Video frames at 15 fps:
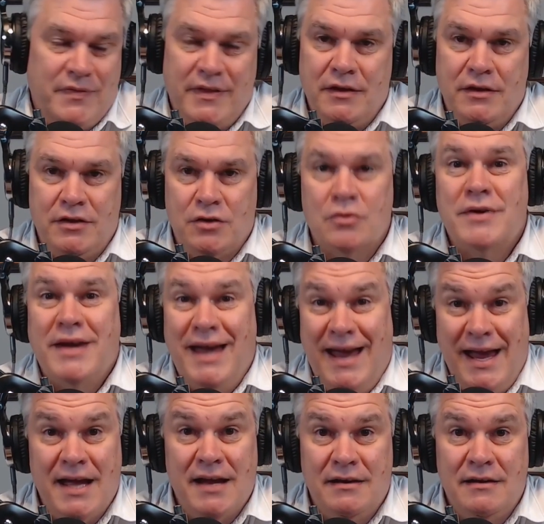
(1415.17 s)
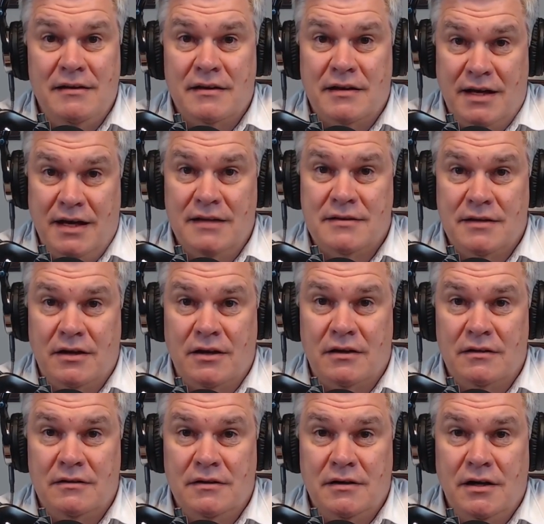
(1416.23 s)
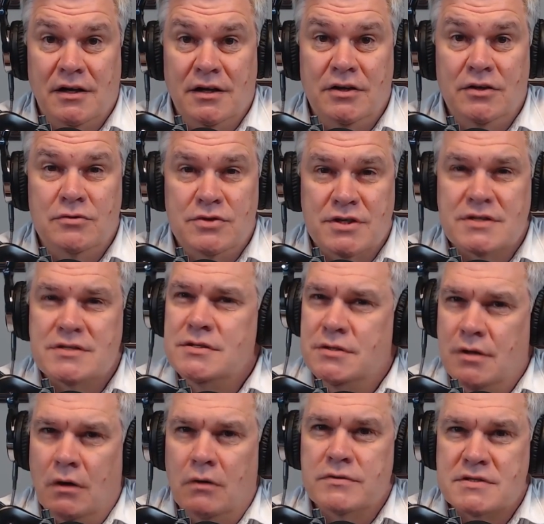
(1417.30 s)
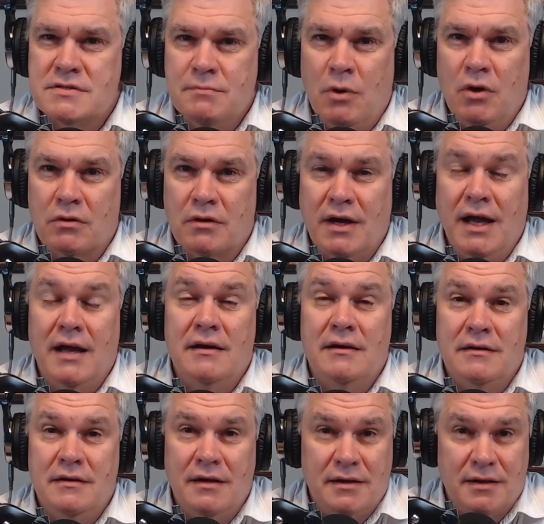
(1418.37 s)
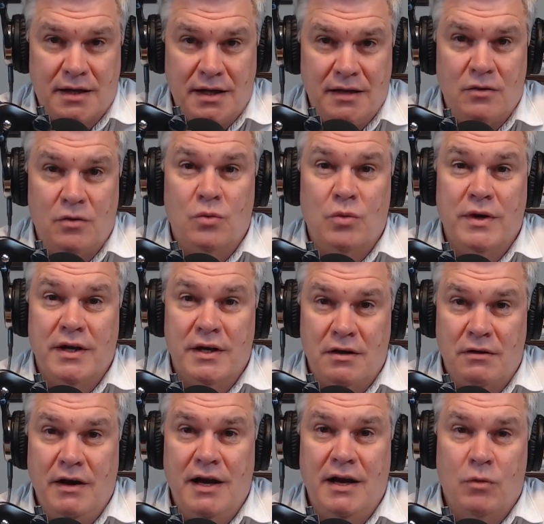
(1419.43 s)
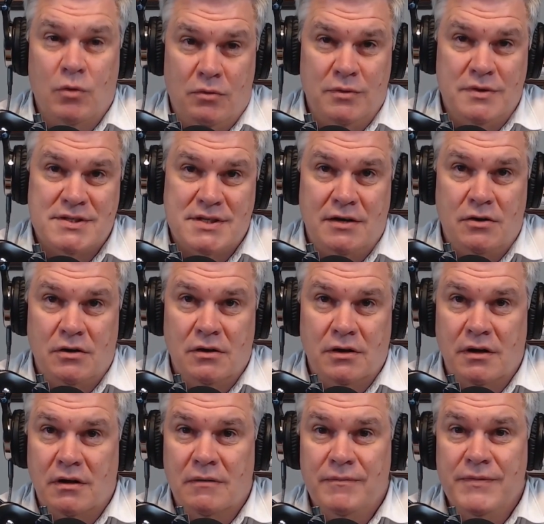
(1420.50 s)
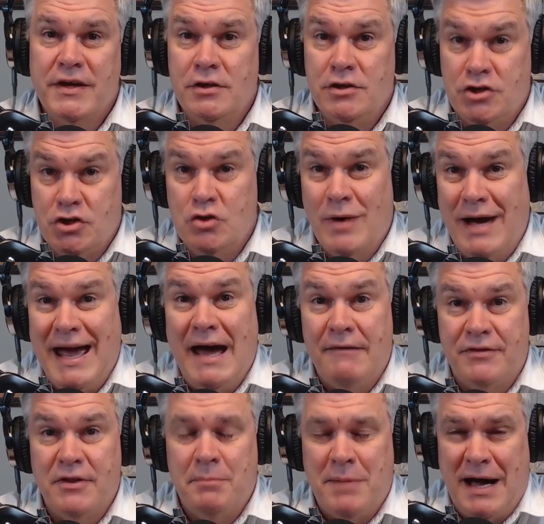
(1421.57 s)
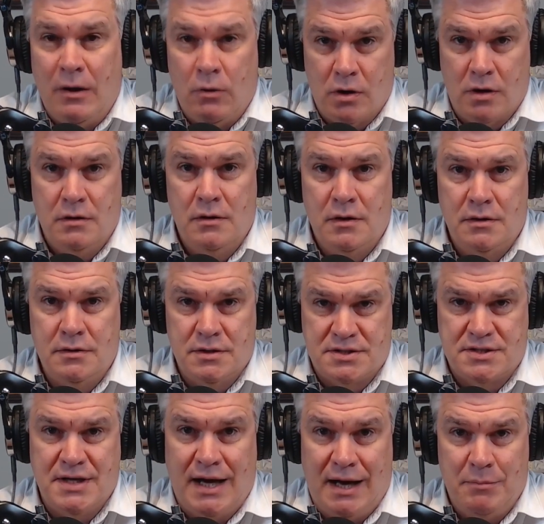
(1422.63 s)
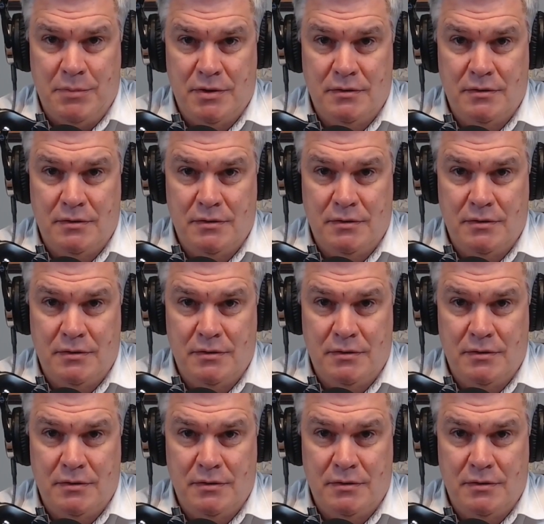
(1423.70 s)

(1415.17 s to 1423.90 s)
you can get there. You just don't smoke. And again, reiterating what we said earlier, you have the power to stop.